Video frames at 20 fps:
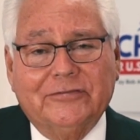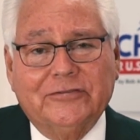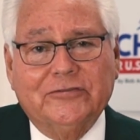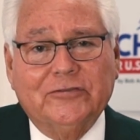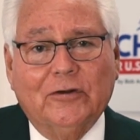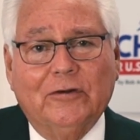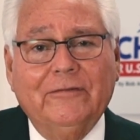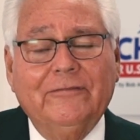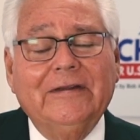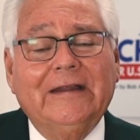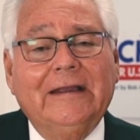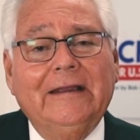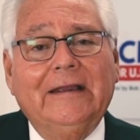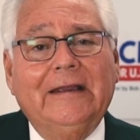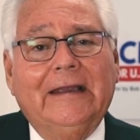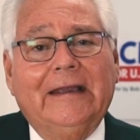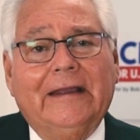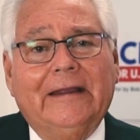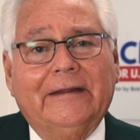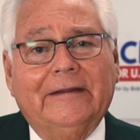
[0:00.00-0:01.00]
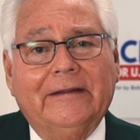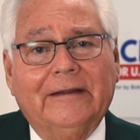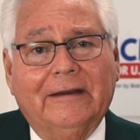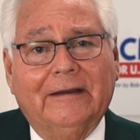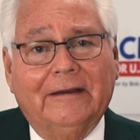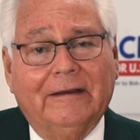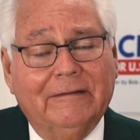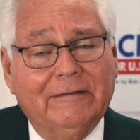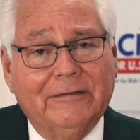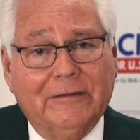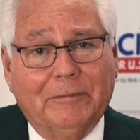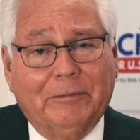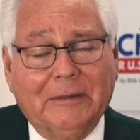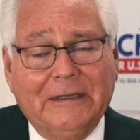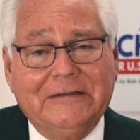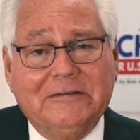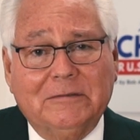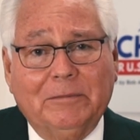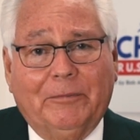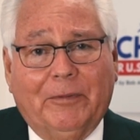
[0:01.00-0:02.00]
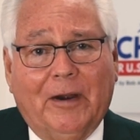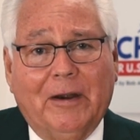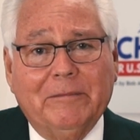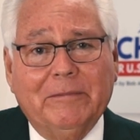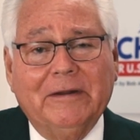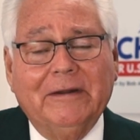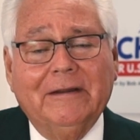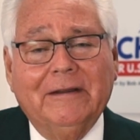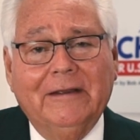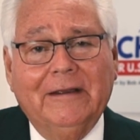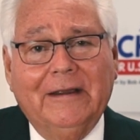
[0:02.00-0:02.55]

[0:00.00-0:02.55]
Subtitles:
served in the police department,